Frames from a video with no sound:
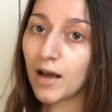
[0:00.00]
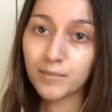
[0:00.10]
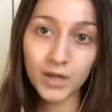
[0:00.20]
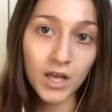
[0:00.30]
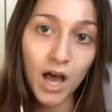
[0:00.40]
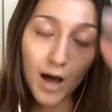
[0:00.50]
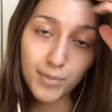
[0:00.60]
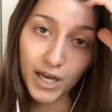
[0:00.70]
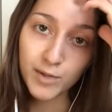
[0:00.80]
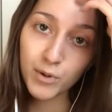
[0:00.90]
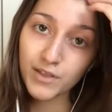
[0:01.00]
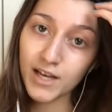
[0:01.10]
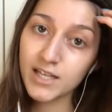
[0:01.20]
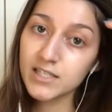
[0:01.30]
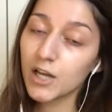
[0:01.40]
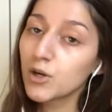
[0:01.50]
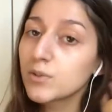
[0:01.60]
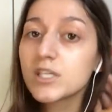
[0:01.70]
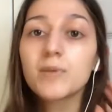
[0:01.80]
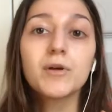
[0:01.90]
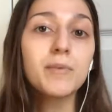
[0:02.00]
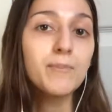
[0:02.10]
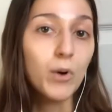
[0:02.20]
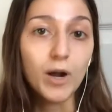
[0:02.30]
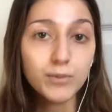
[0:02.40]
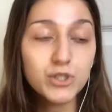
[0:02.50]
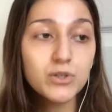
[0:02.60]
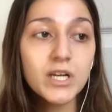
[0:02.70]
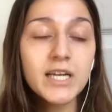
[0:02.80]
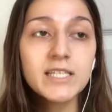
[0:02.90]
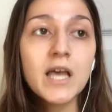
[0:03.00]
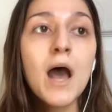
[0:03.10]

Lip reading: I'm applying to more things. I know it's going to bring me more opportunities,